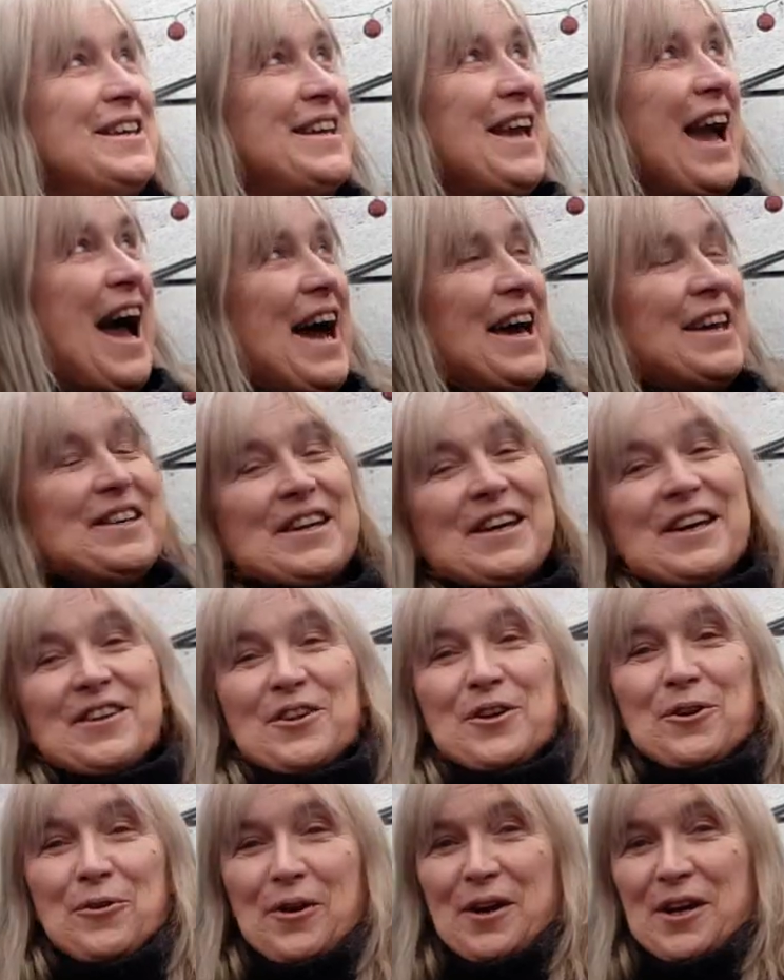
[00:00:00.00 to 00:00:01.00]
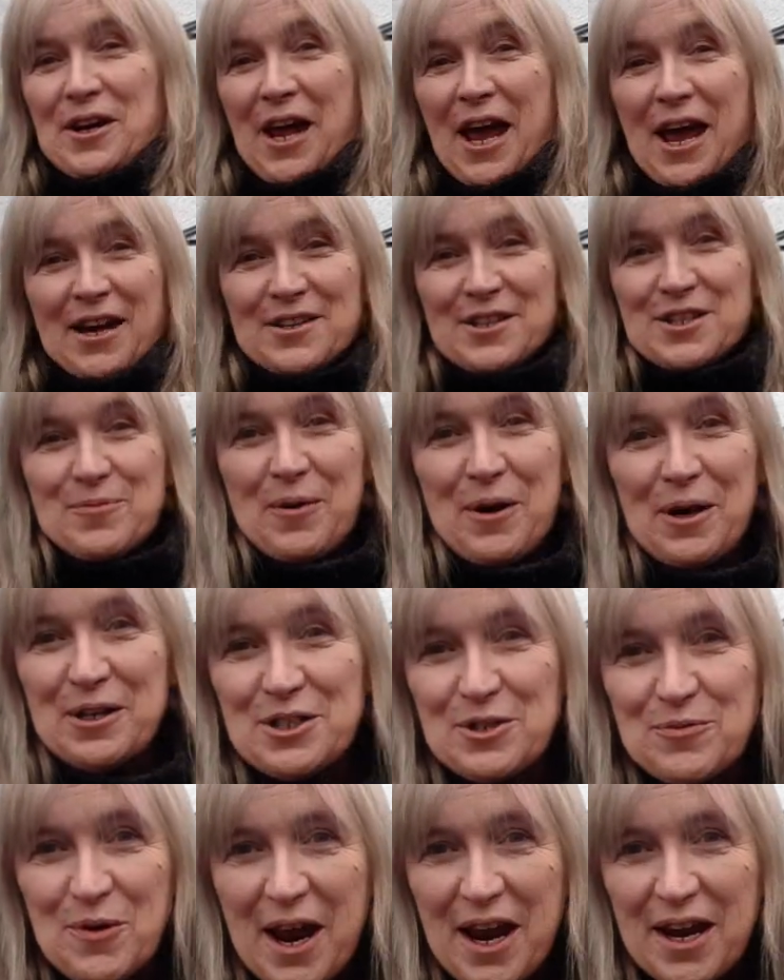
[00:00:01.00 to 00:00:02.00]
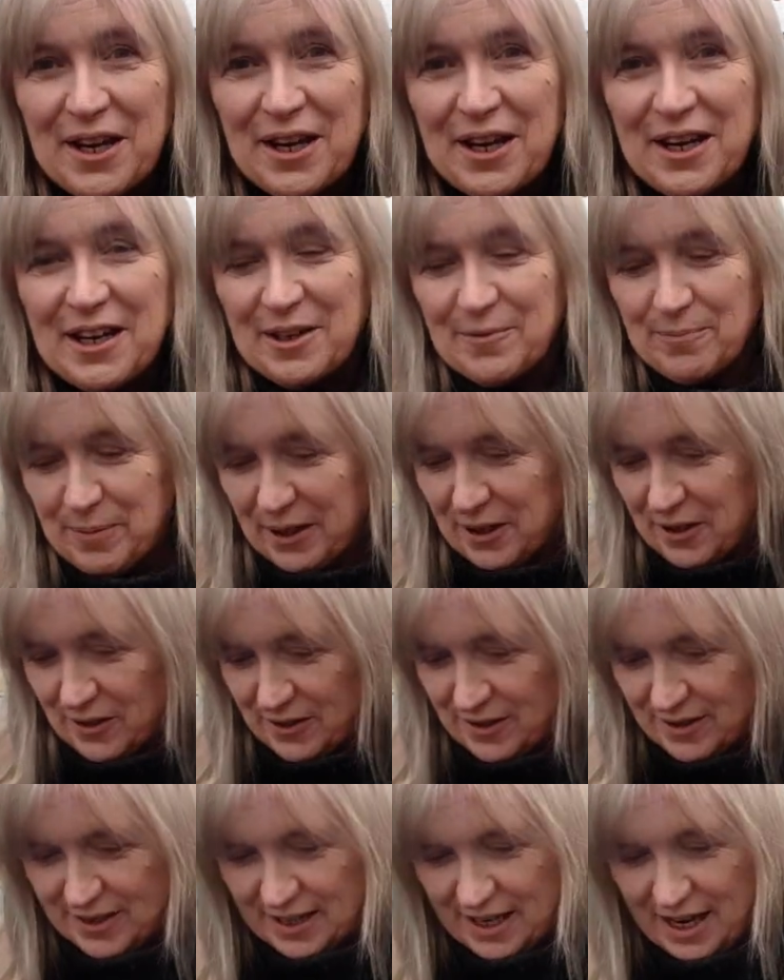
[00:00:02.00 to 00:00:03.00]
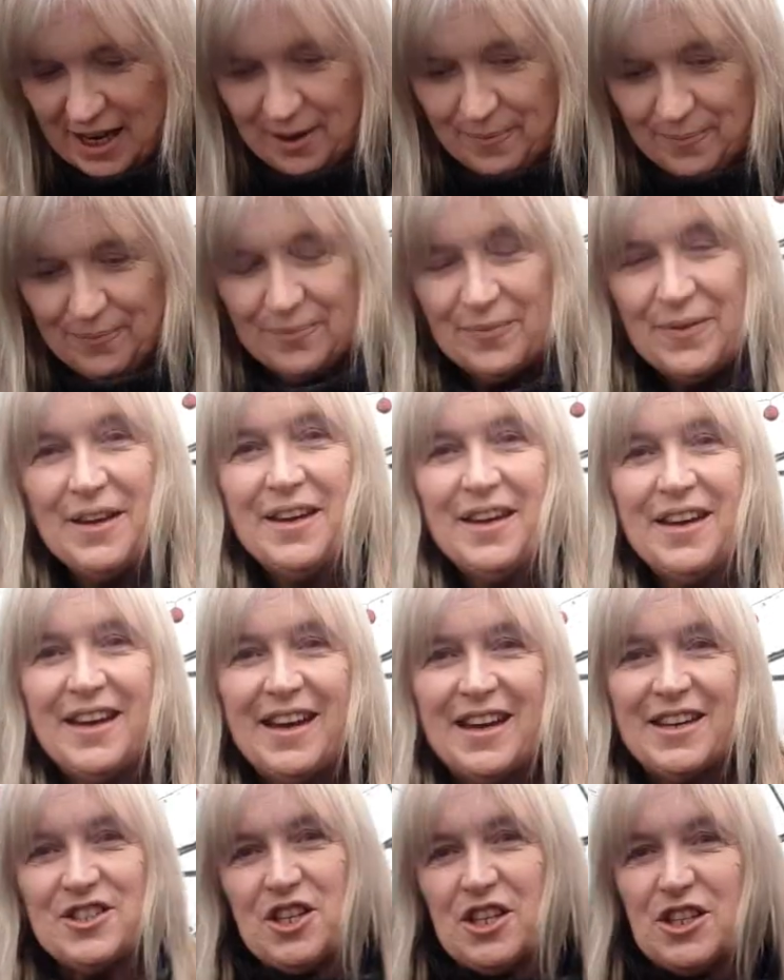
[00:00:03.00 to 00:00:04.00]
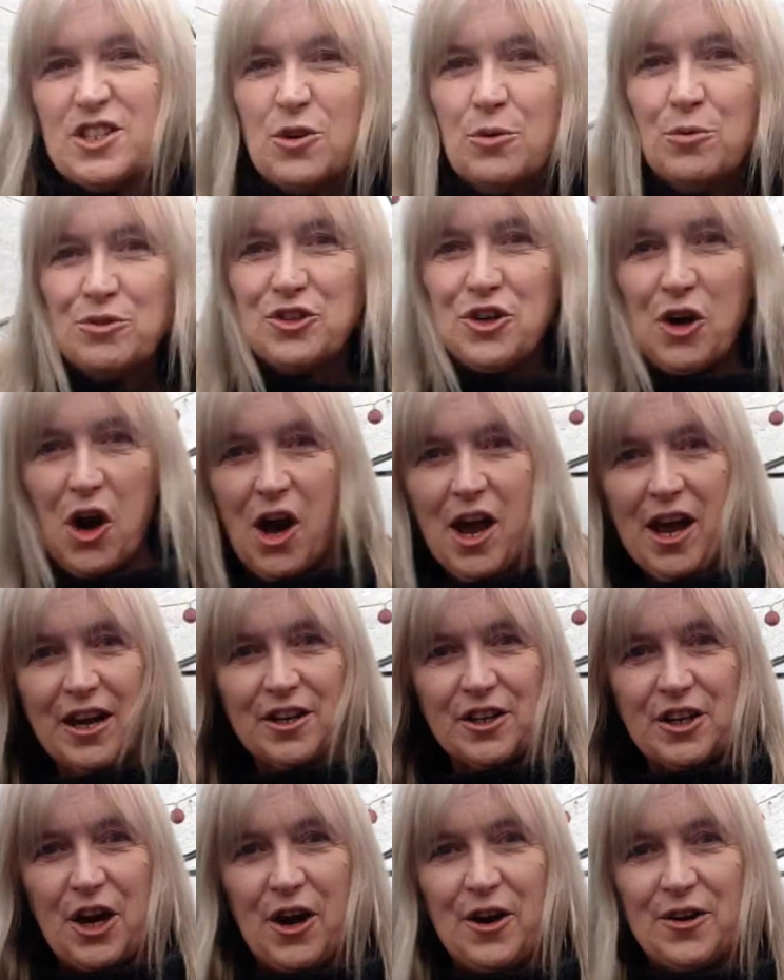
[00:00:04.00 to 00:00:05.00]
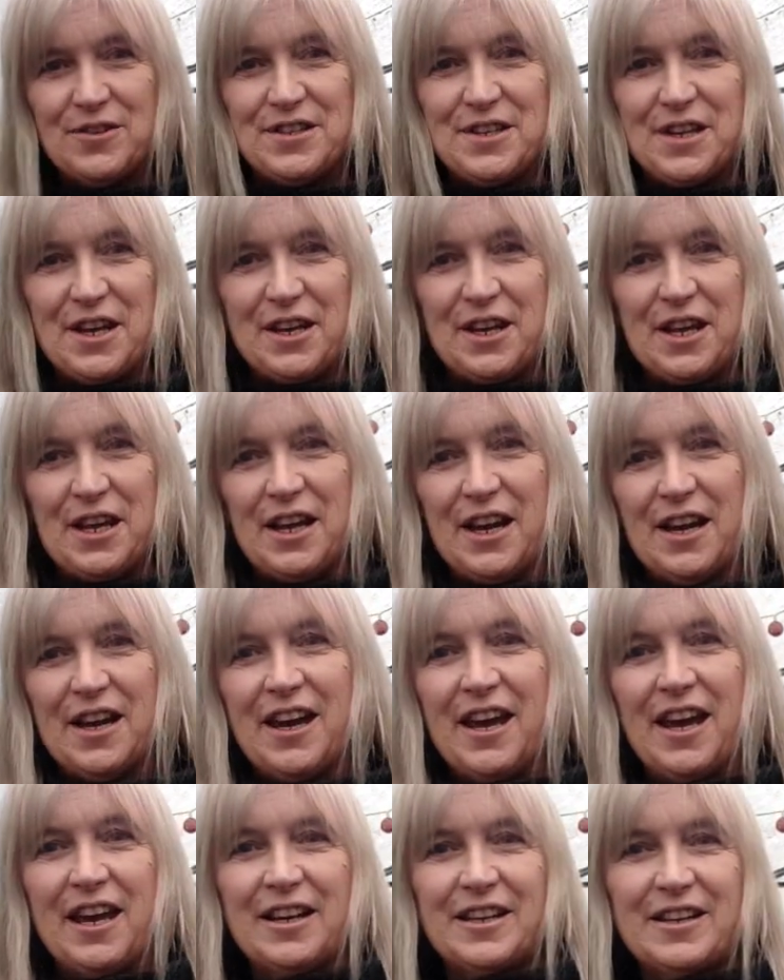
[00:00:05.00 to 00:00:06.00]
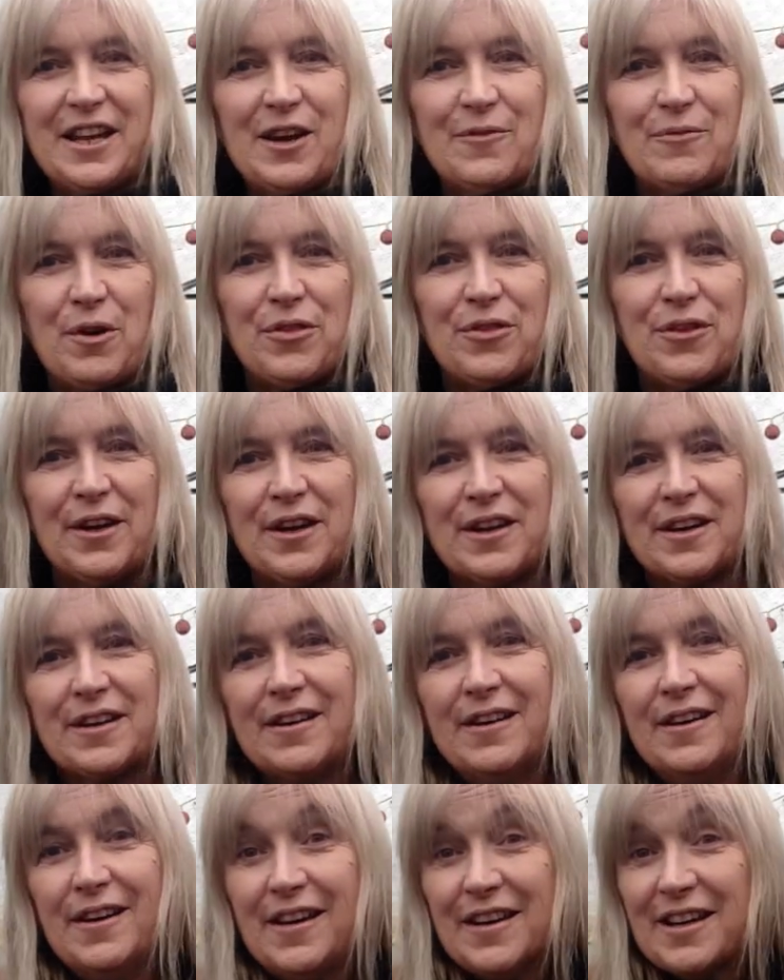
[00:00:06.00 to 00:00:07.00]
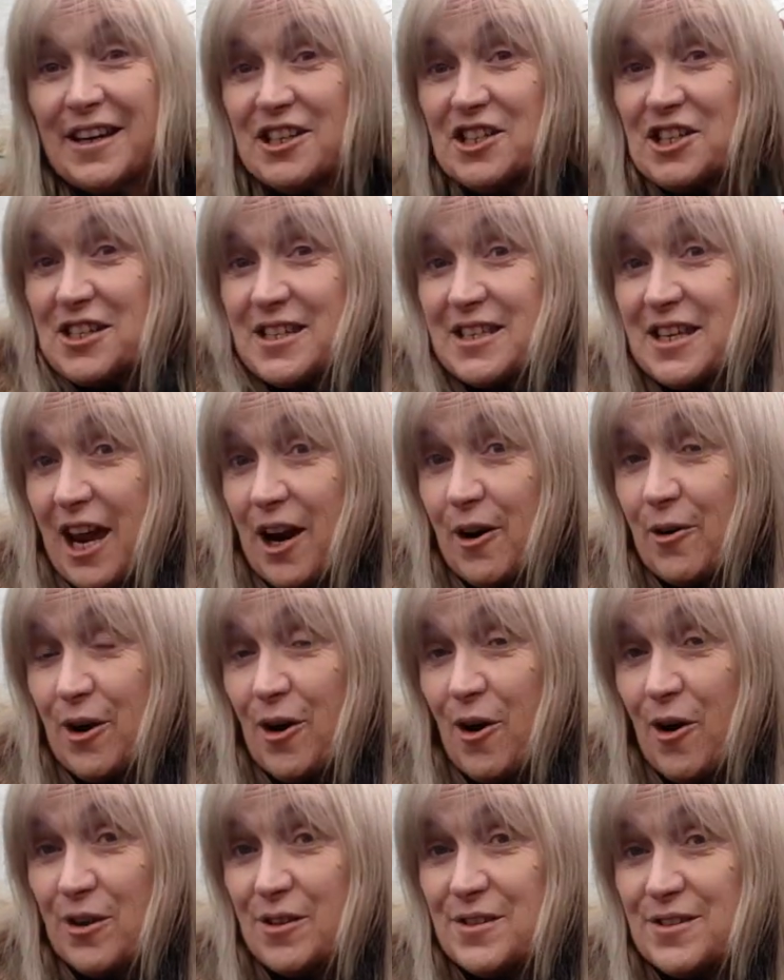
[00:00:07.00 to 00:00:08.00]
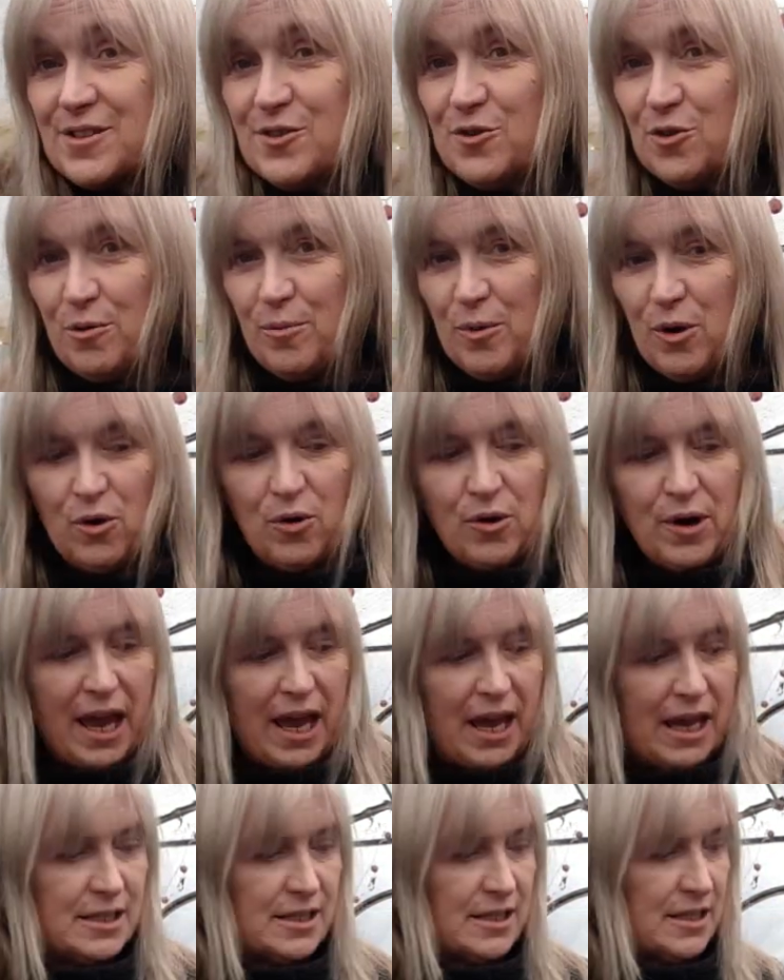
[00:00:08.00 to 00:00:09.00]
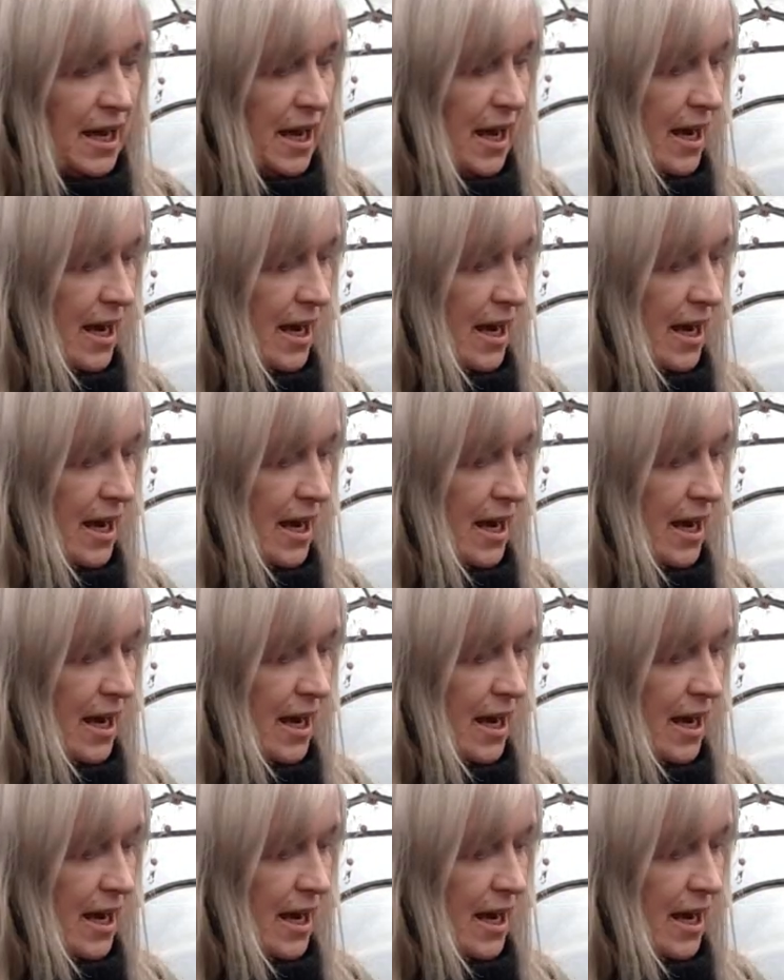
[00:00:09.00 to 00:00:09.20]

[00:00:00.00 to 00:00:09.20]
gardening in the greenhouse when it's raining, because it's just all dry and cozy in here and everything can just carry on as normal. And